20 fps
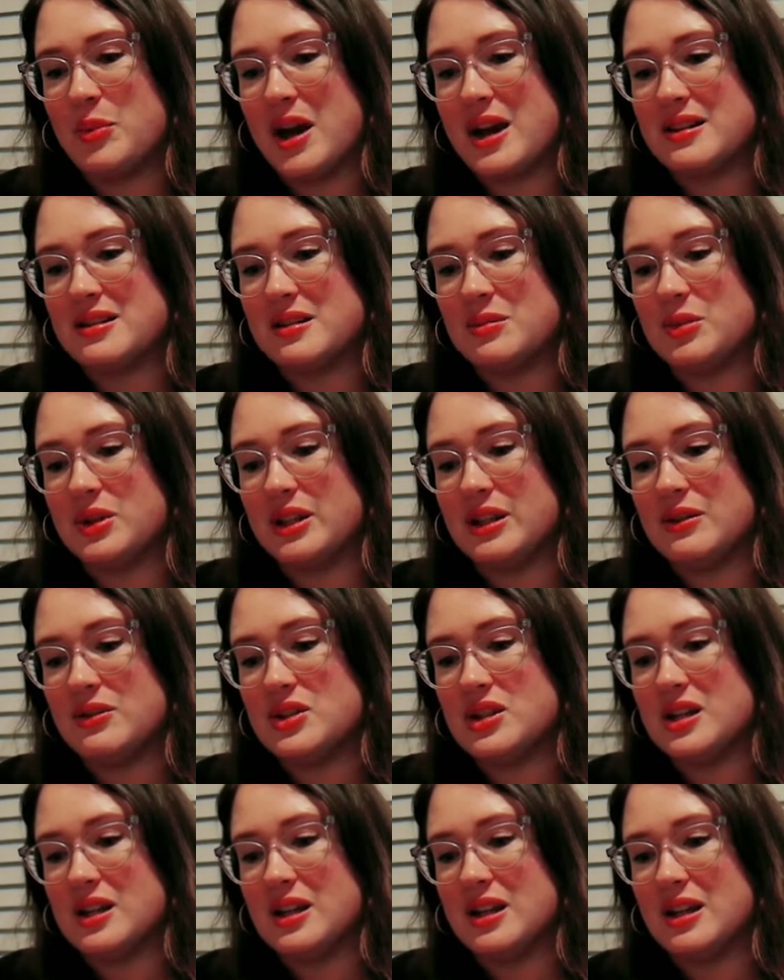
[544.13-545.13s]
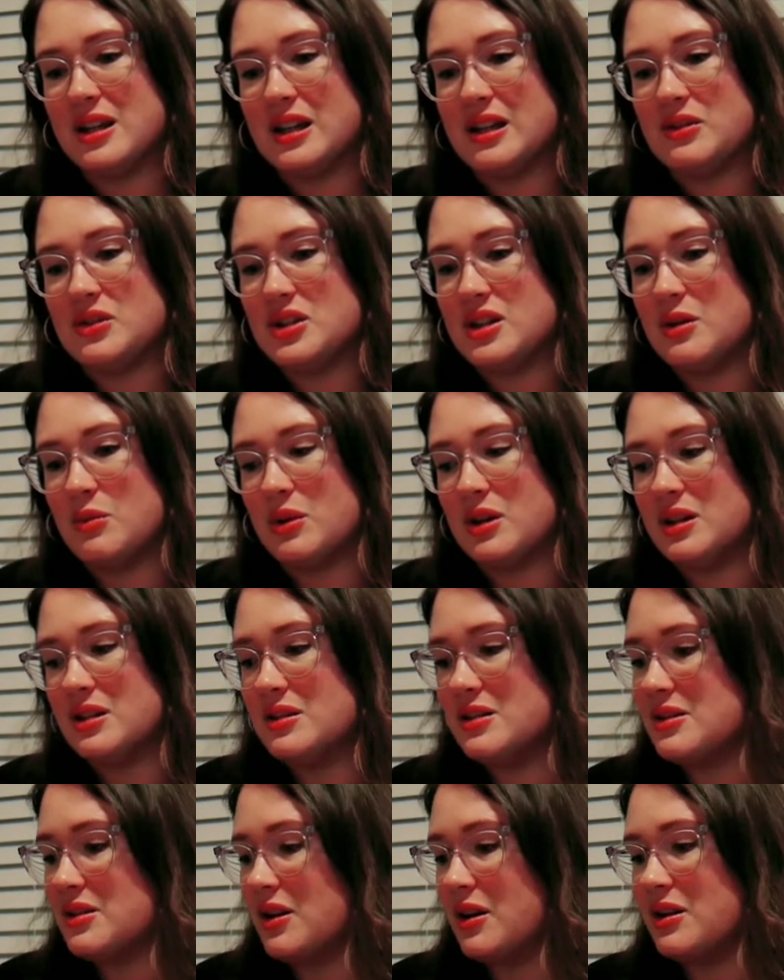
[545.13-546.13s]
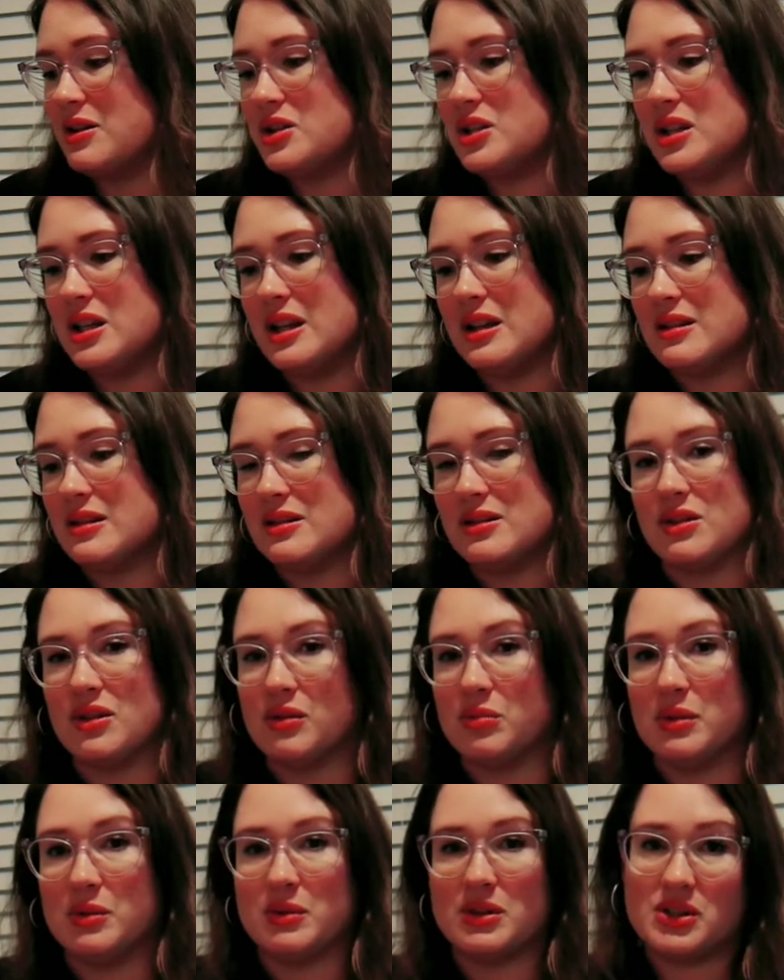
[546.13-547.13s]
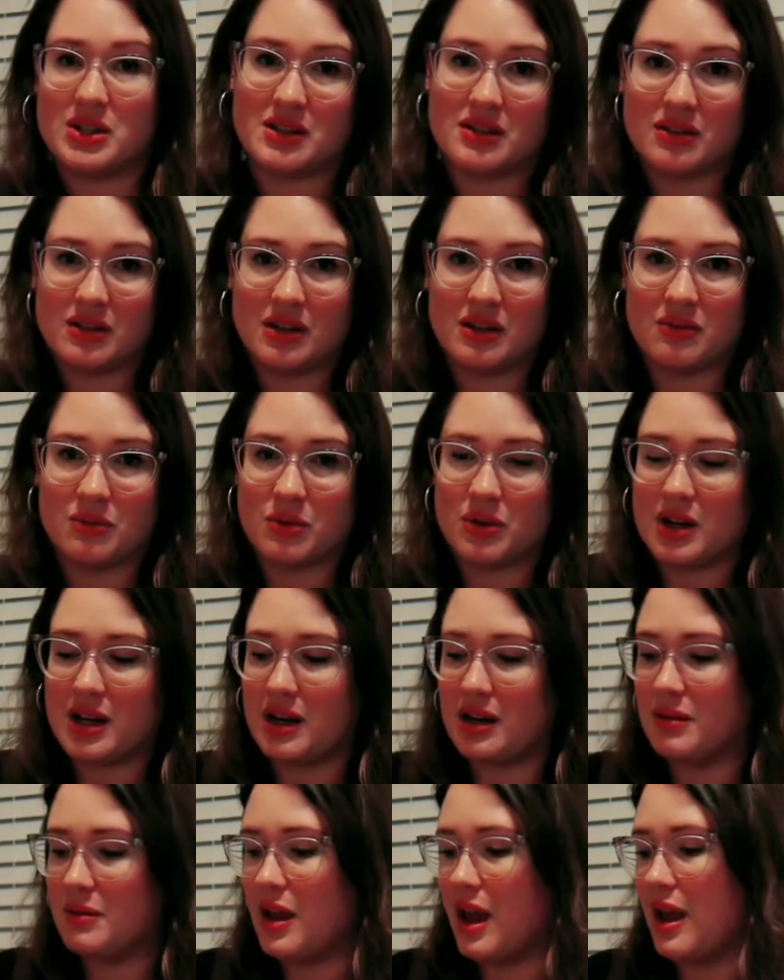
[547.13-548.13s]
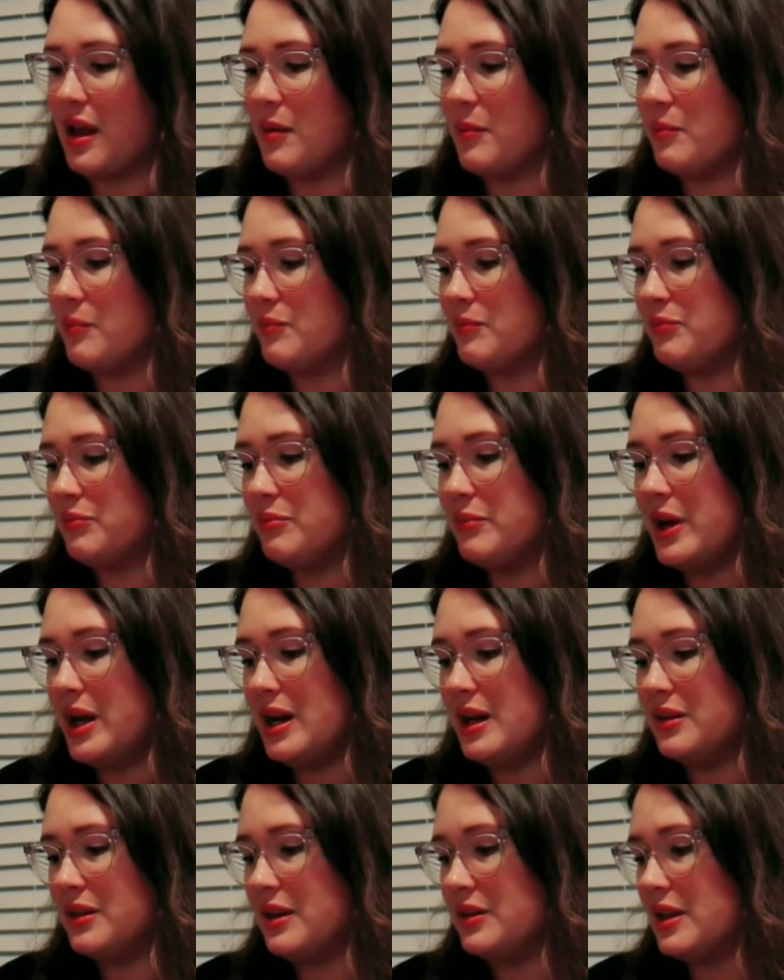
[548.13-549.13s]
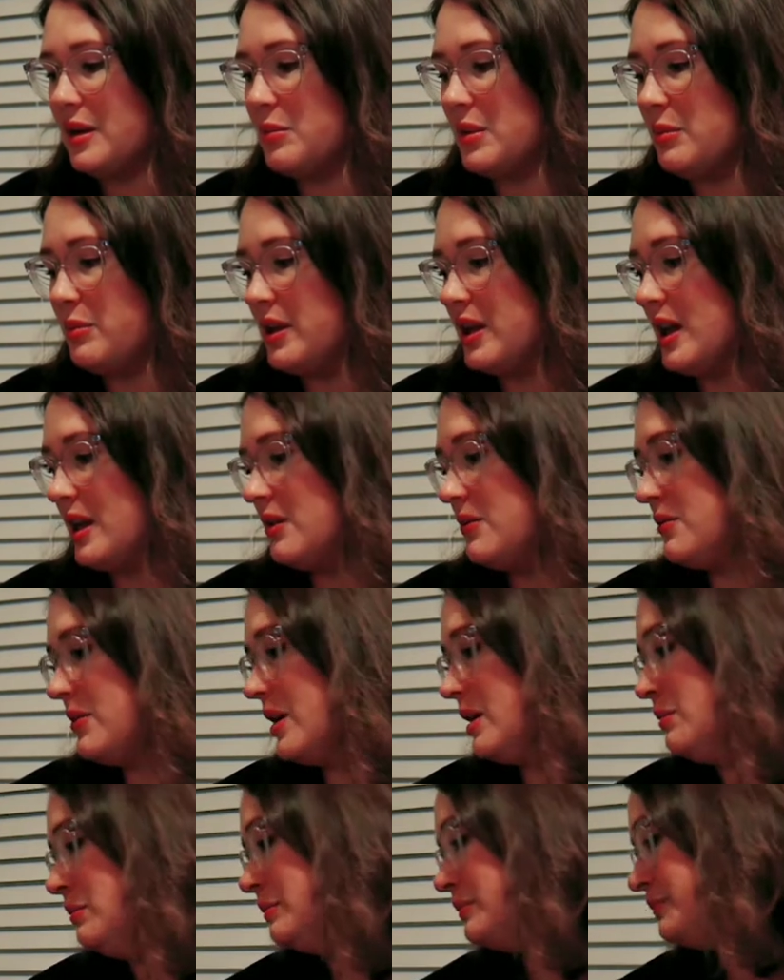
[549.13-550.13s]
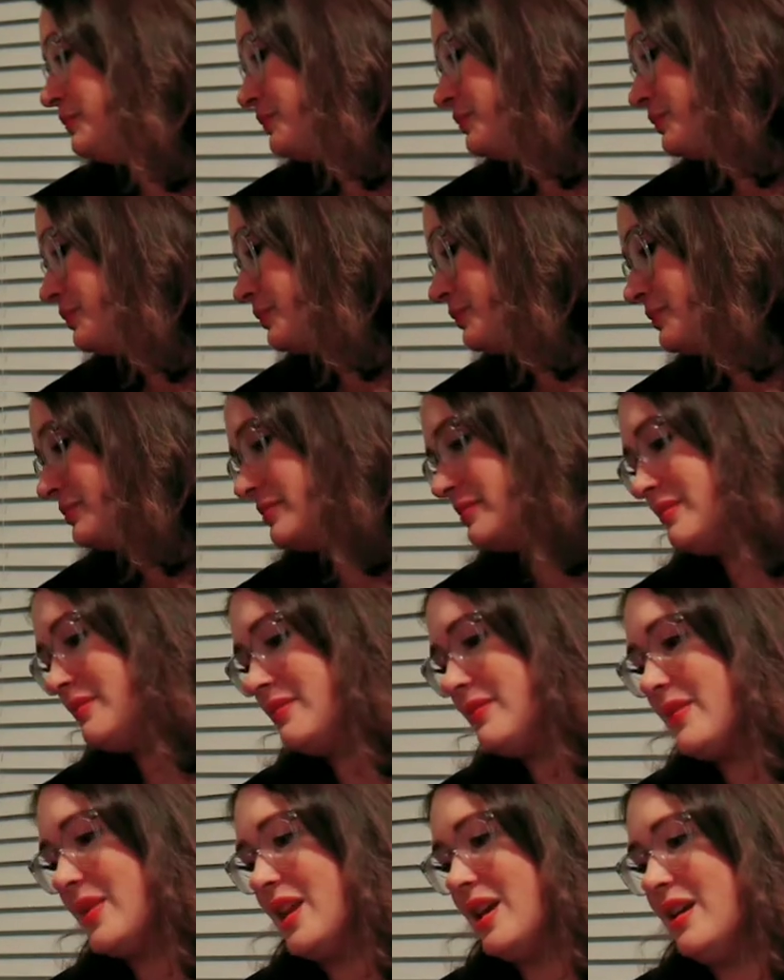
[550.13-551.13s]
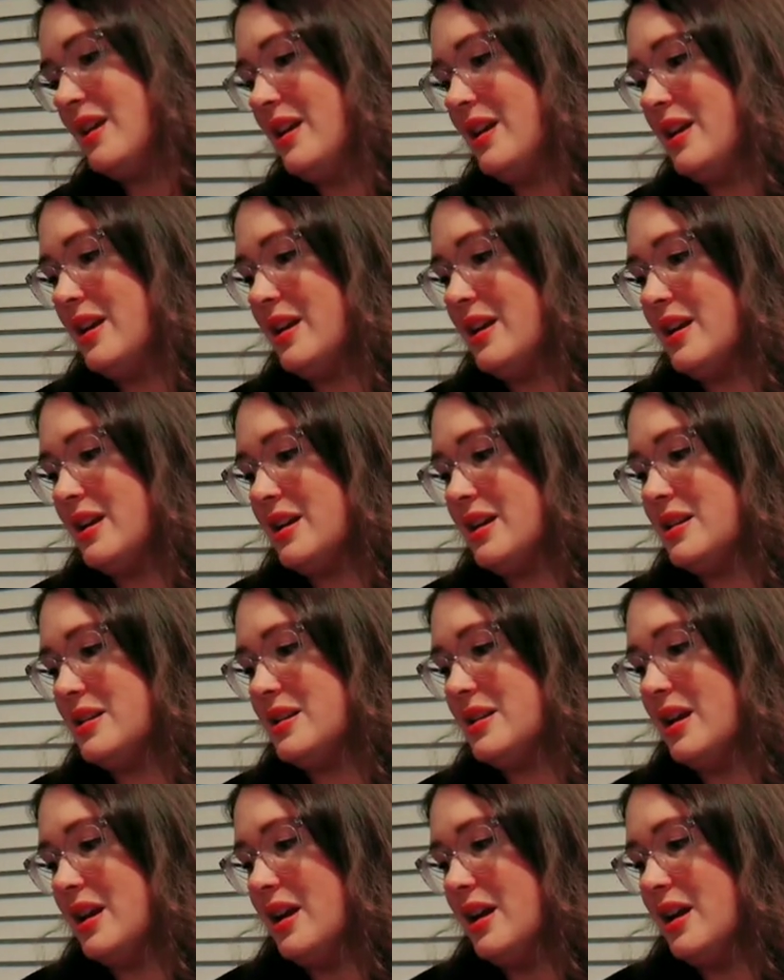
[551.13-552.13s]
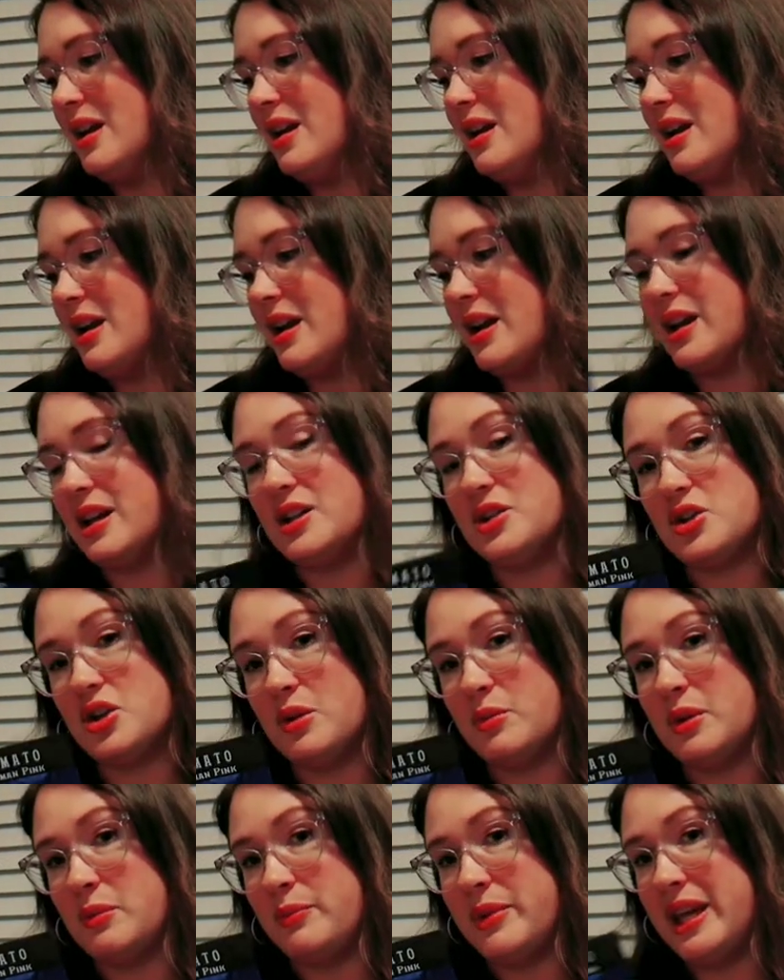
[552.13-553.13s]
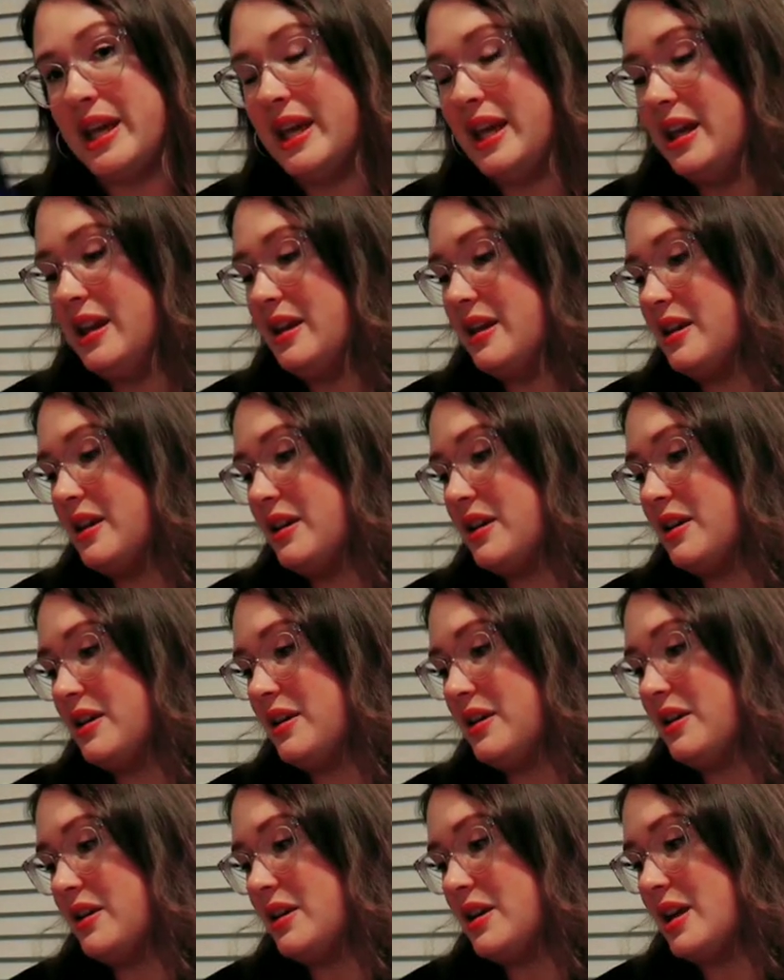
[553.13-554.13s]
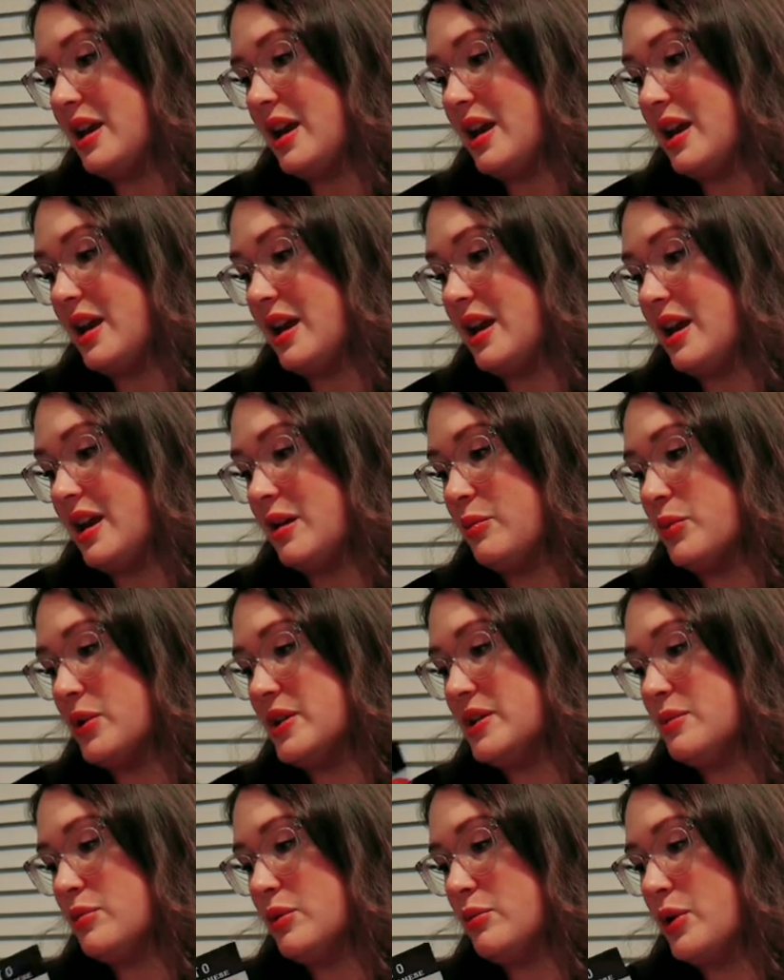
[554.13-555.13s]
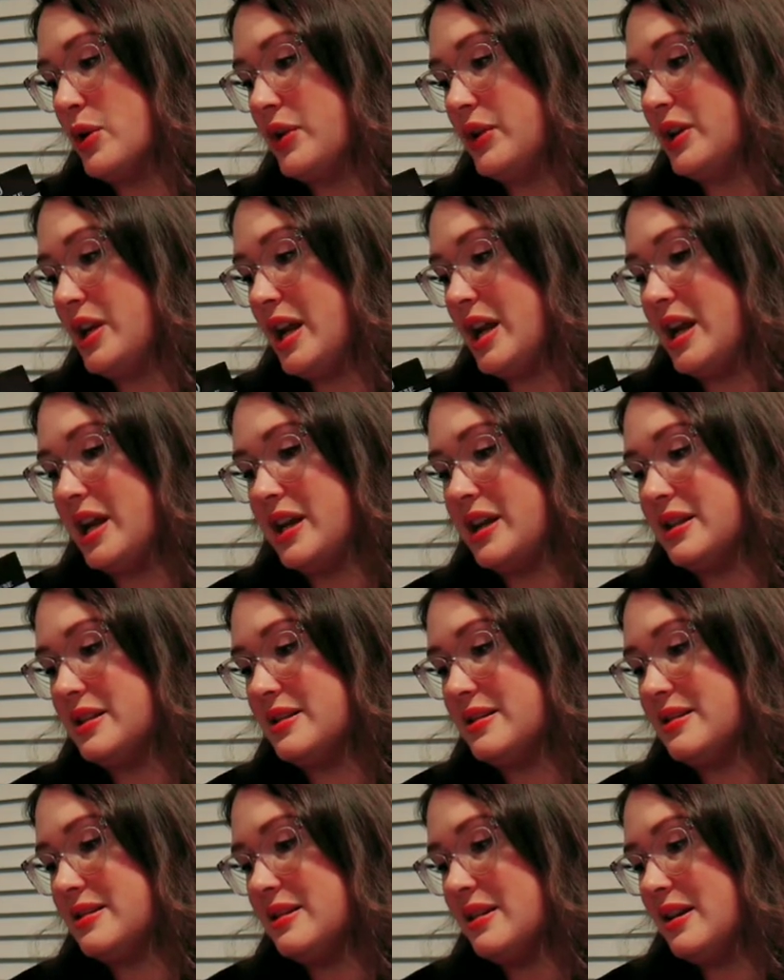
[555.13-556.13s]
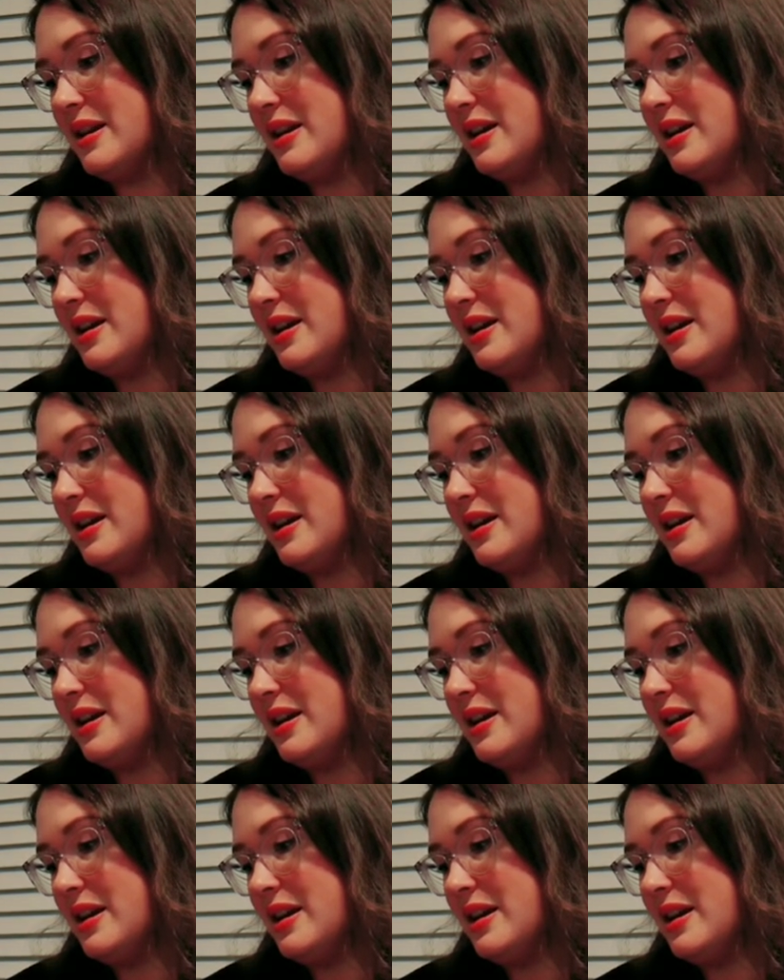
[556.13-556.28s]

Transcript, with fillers: possibly if she if she wanted to start. She hasn't told me what she's looking for yet, um, but I thought that might be kind of fun. And I got a German pink, a Principal Bolognese,